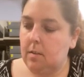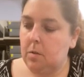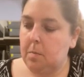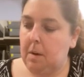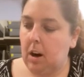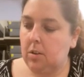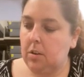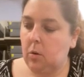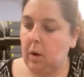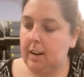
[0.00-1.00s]
remarked
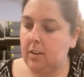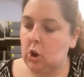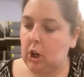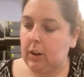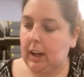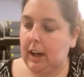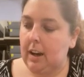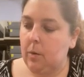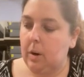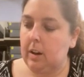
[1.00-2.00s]
Gwyneth Shirley,
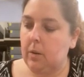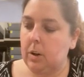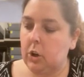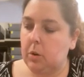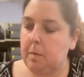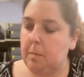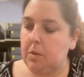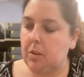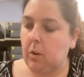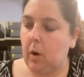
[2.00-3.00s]
one of the original
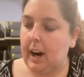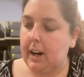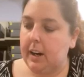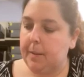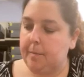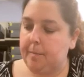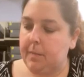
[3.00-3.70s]
members of the choir.